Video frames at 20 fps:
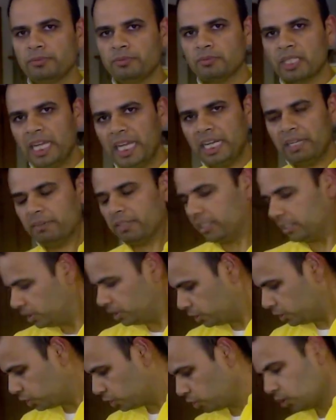Anyway,
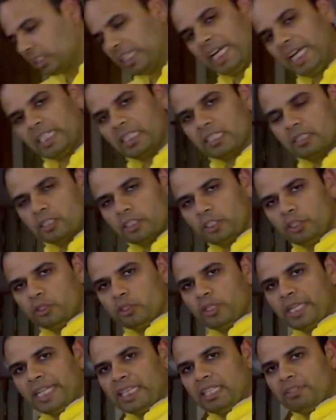so that you
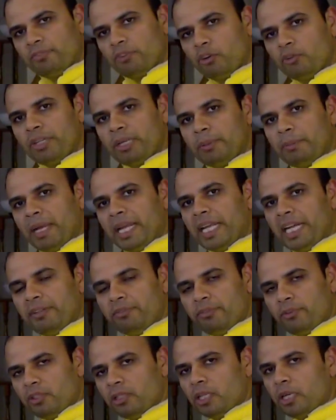get the 4 feet by 8
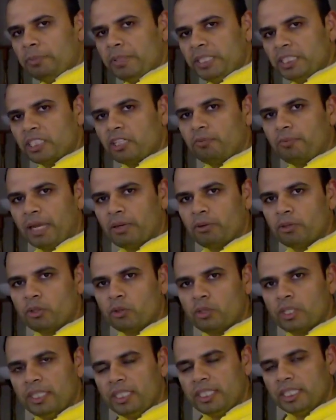foot a piece of plywood over
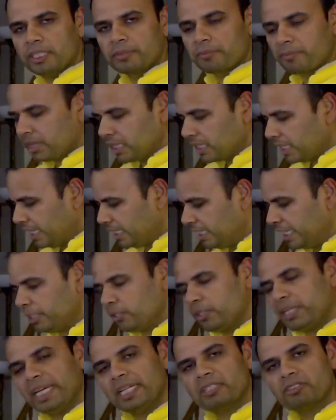here, and then you
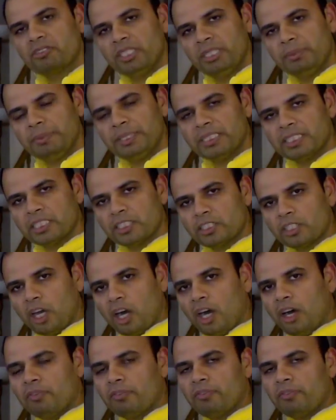get 3 pieces of